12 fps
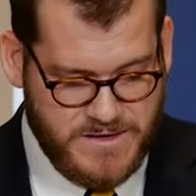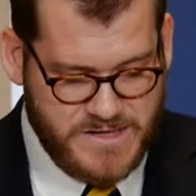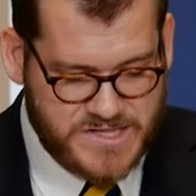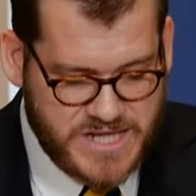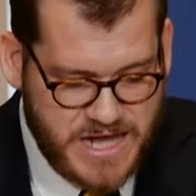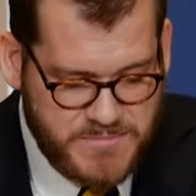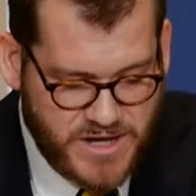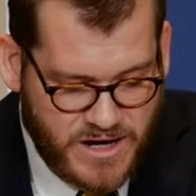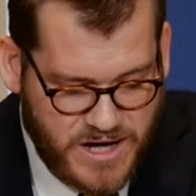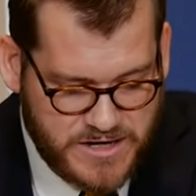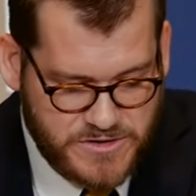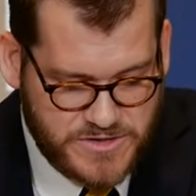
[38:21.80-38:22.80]
The same
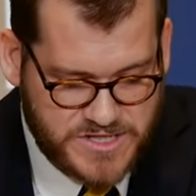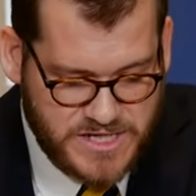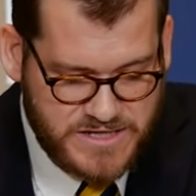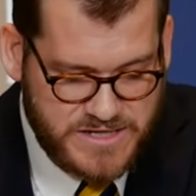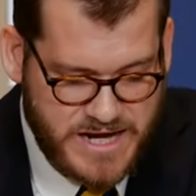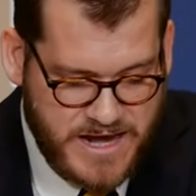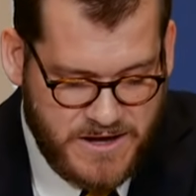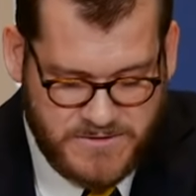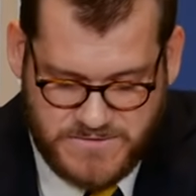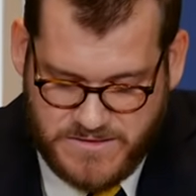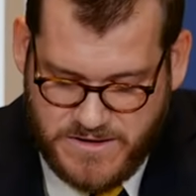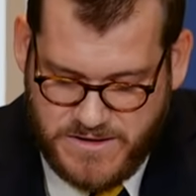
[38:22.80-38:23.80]
God who sent
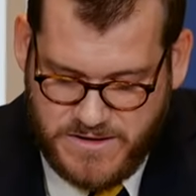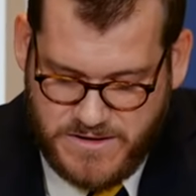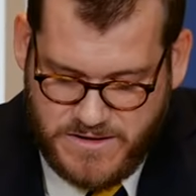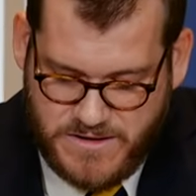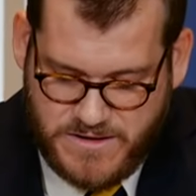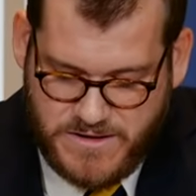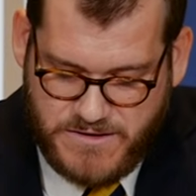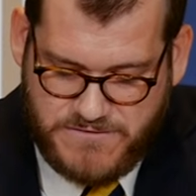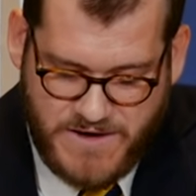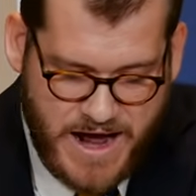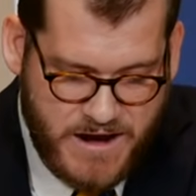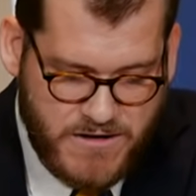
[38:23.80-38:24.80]
down
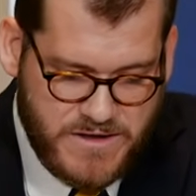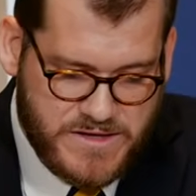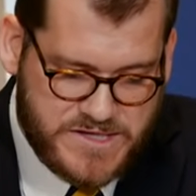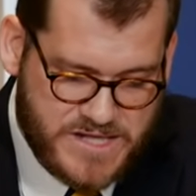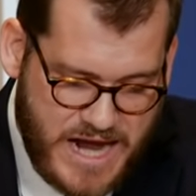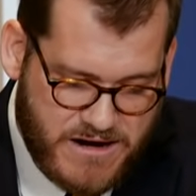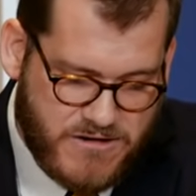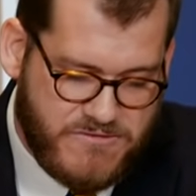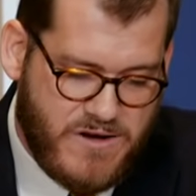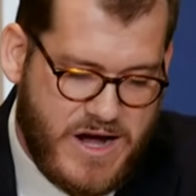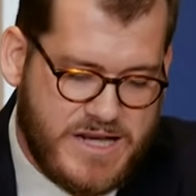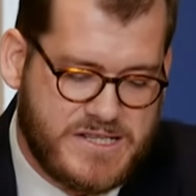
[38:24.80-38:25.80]
fire on the
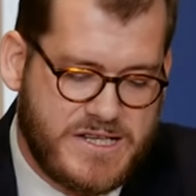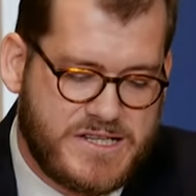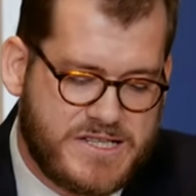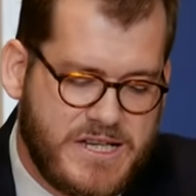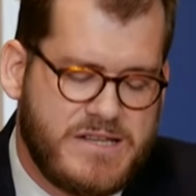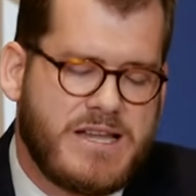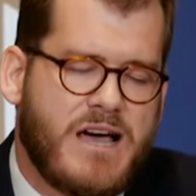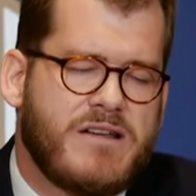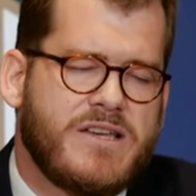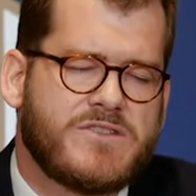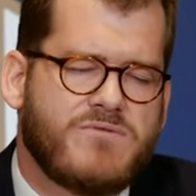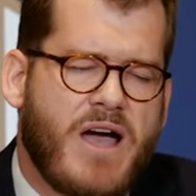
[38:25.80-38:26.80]
sacrifice has sent down
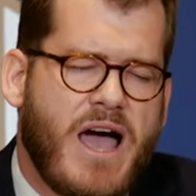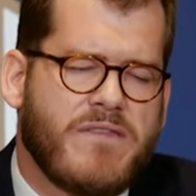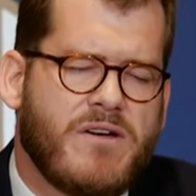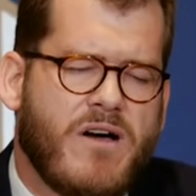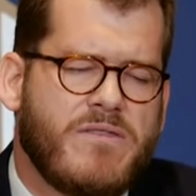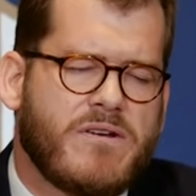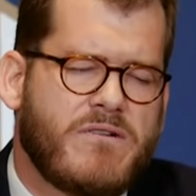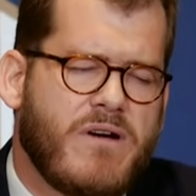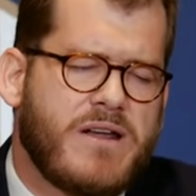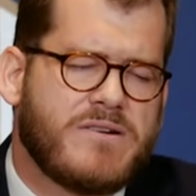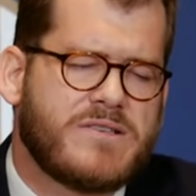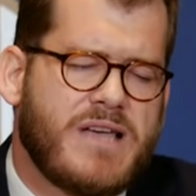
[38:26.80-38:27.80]
his wrath on the
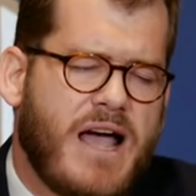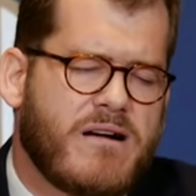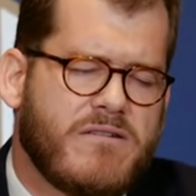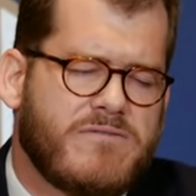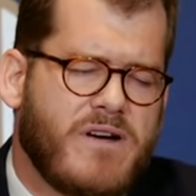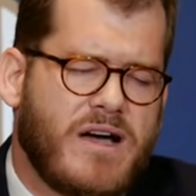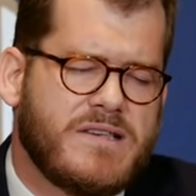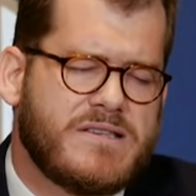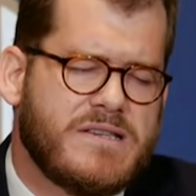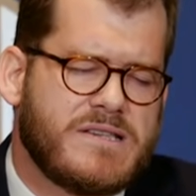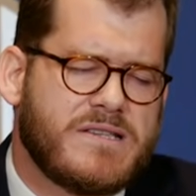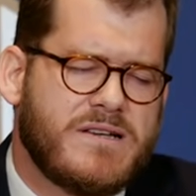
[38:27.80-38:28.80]
greater sacrifice,
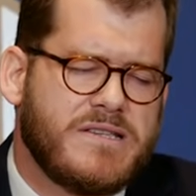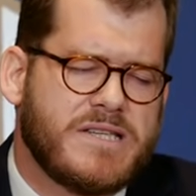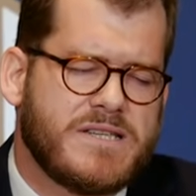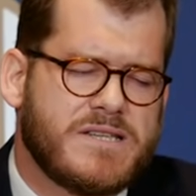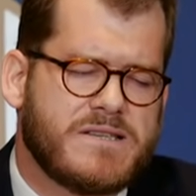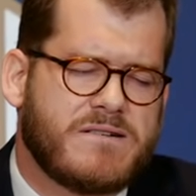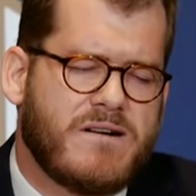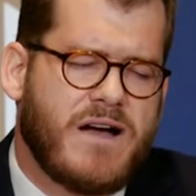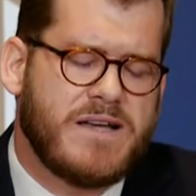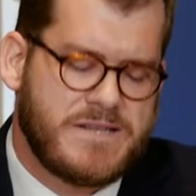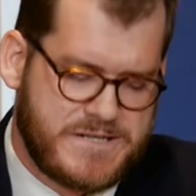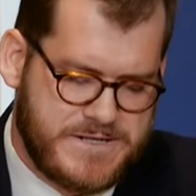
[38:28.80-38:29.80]
his Son Jesus
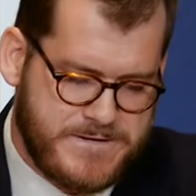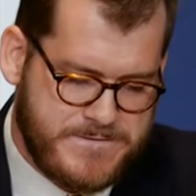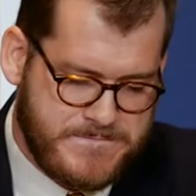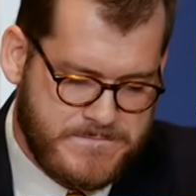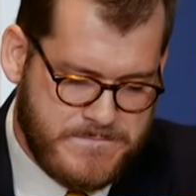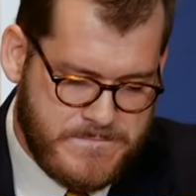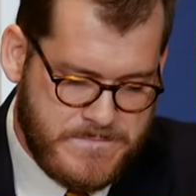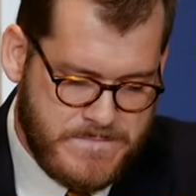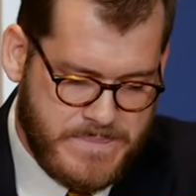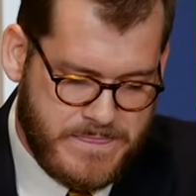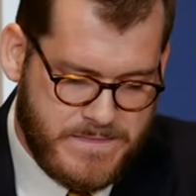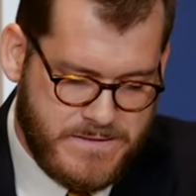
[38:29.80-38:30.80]
Christ.
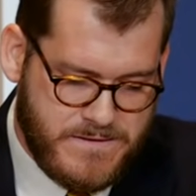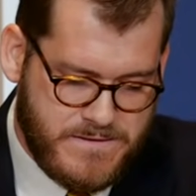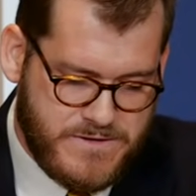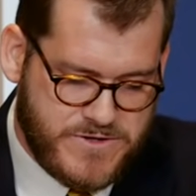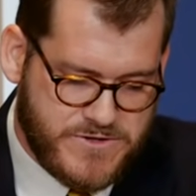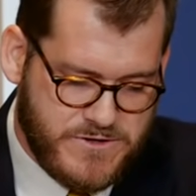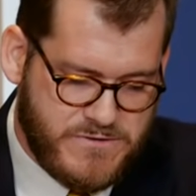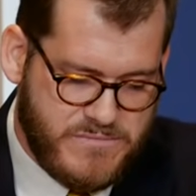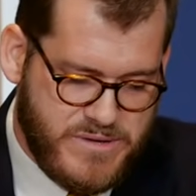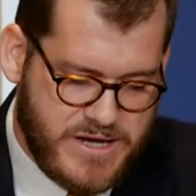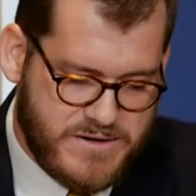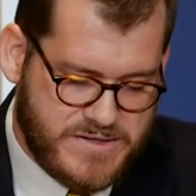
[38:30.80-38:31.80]
The true
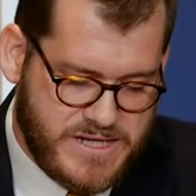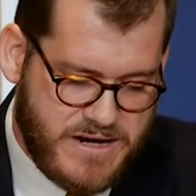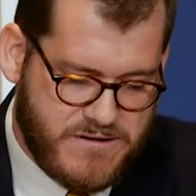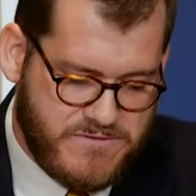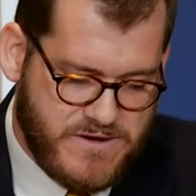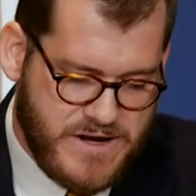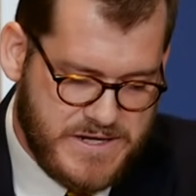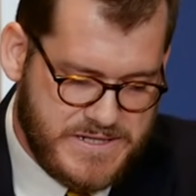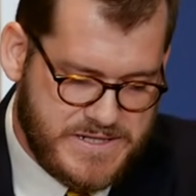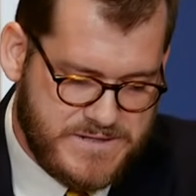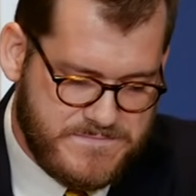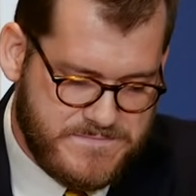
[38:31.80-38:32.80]
and better
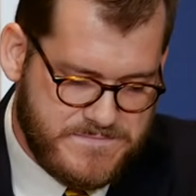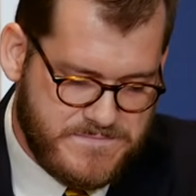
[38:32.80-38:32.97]
sacrifice.